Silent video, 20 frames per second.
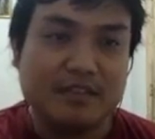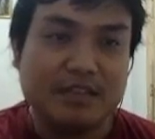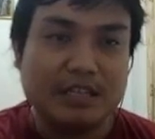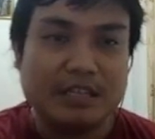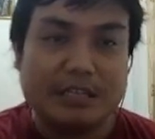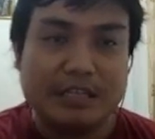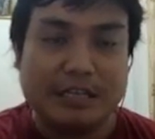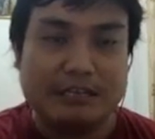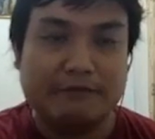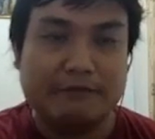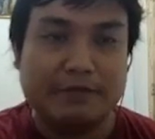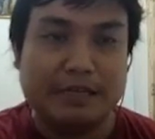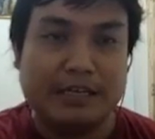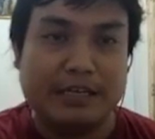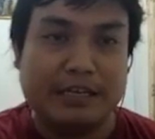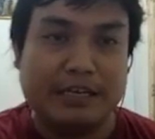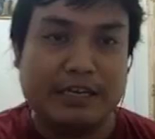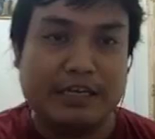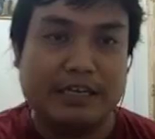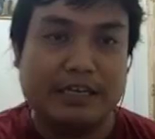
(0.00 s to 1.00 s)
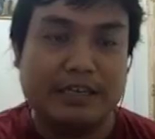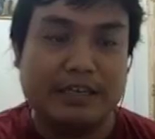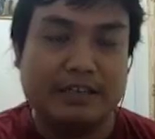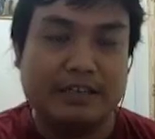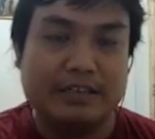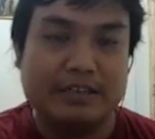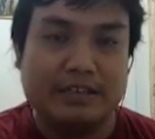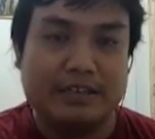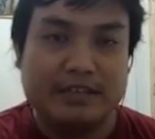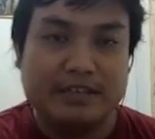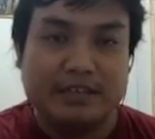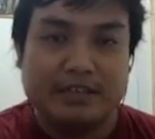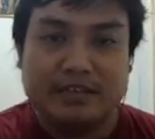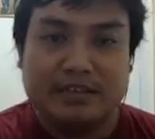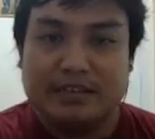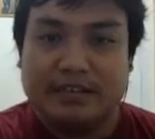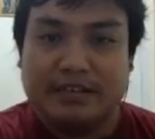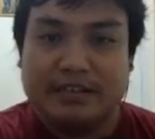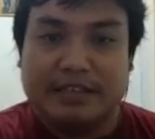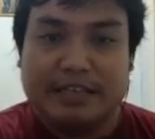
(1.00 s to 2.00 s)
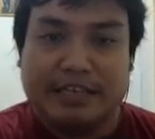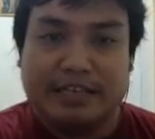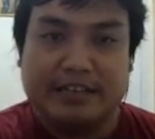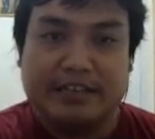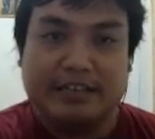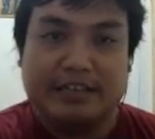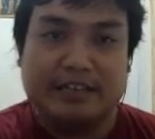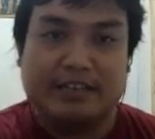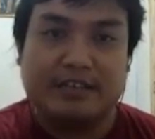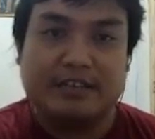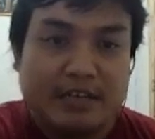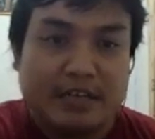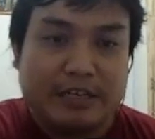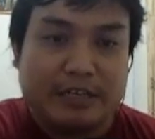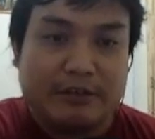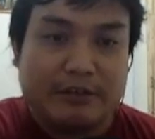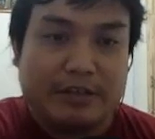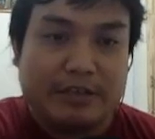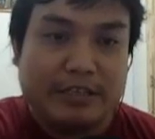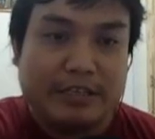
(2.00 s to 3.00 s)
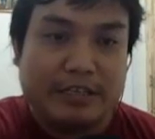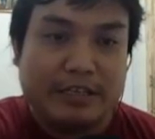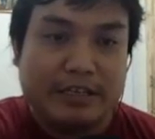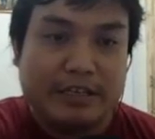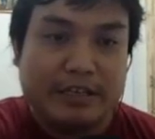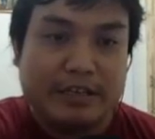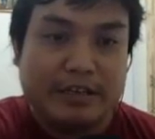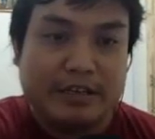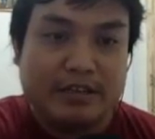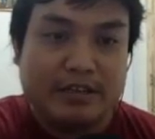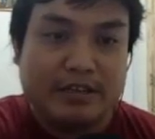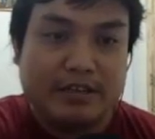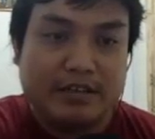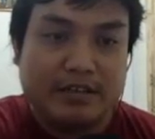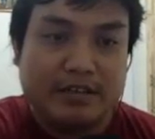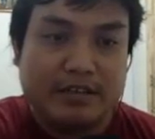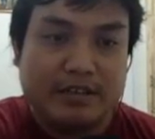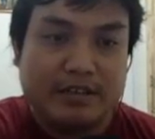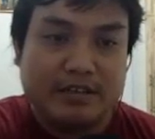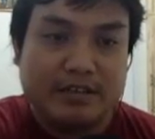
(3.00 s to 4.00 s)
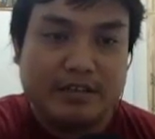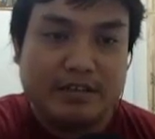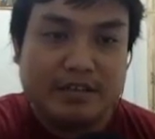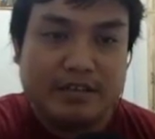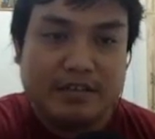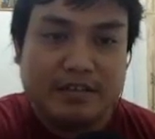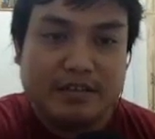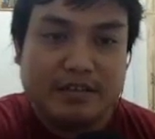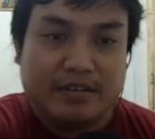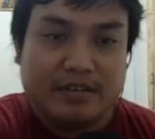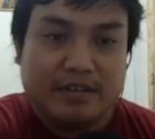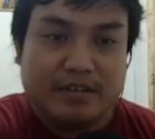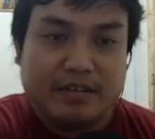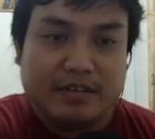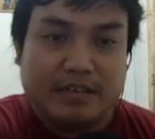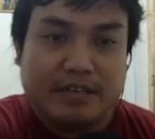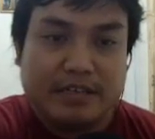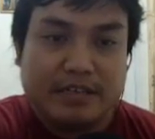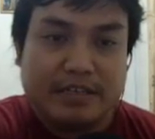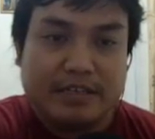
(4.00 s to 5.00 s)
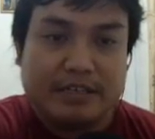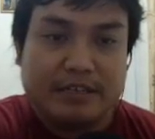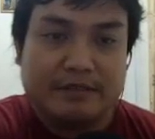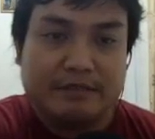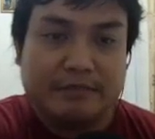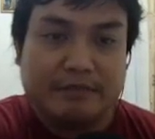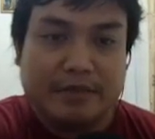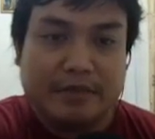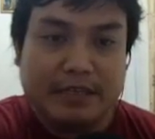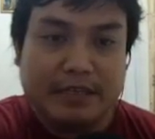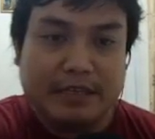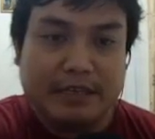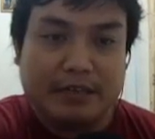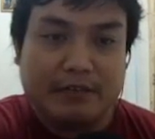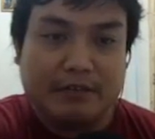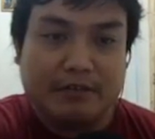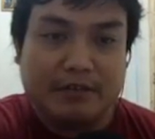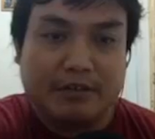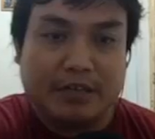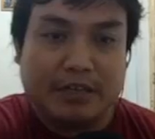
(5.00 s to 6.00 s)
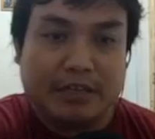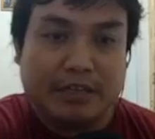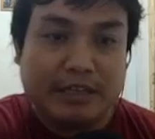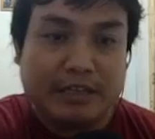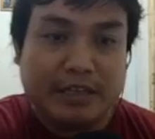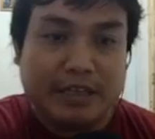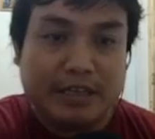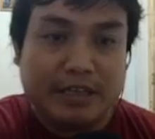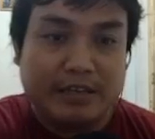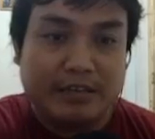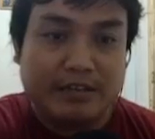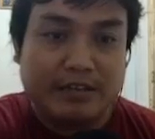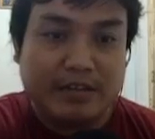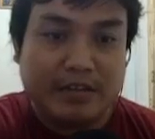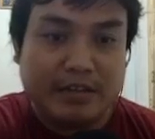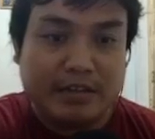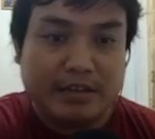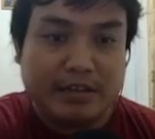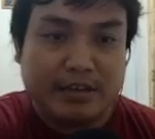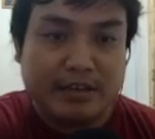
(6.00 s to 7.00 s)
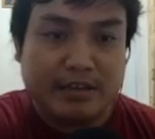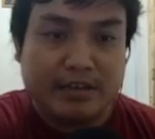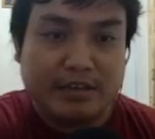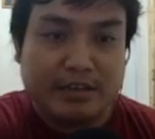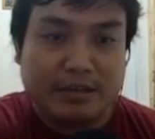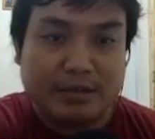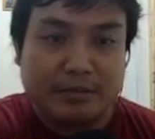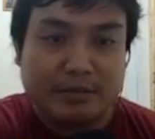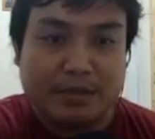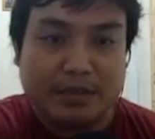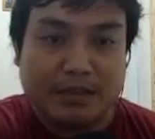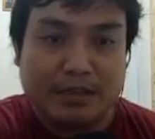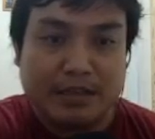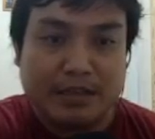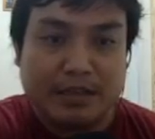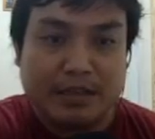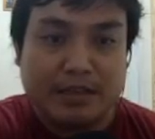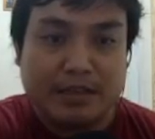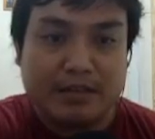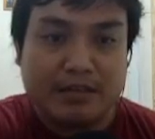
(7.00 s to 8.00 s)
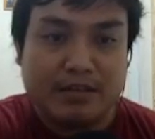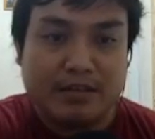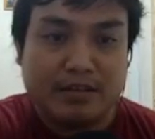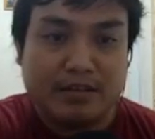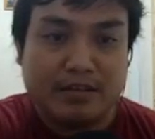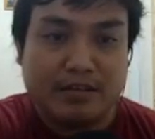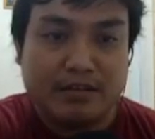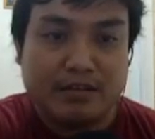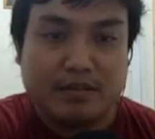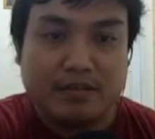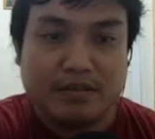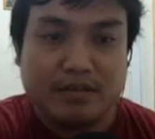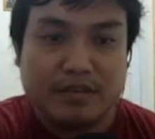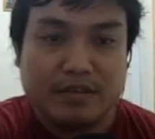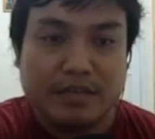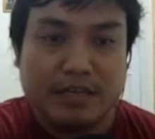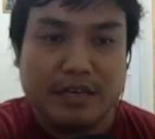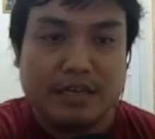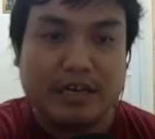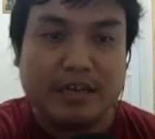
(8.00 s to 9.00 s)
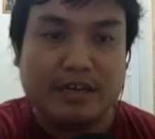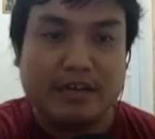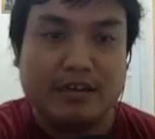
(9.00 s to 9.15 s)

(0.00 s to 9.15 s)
That's why I think that you can see here, yes, we concatenate, and after that, yeah,